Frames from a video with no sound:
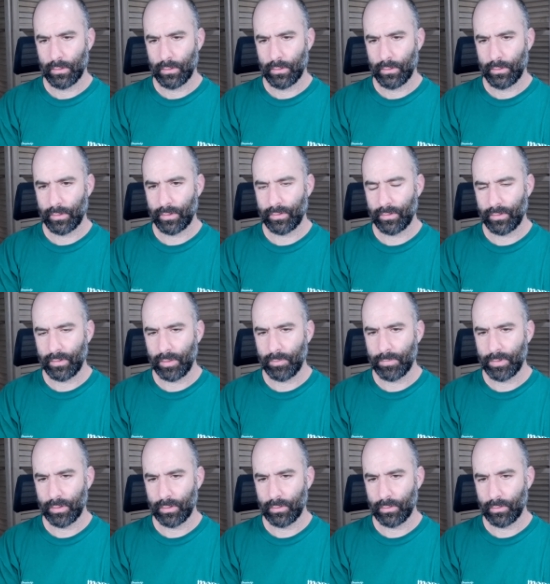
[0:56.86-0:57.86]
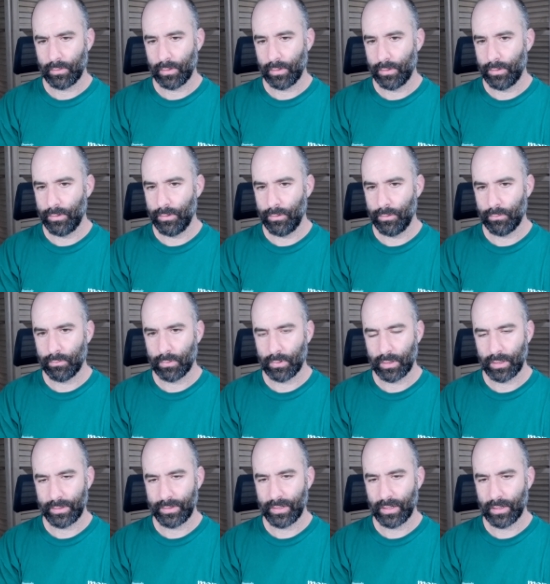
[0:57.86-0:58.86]
Doesn't seem to do
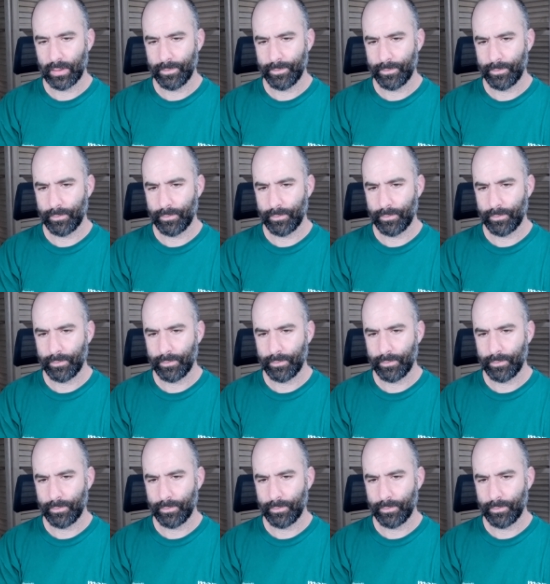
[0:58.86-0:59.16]
a ton.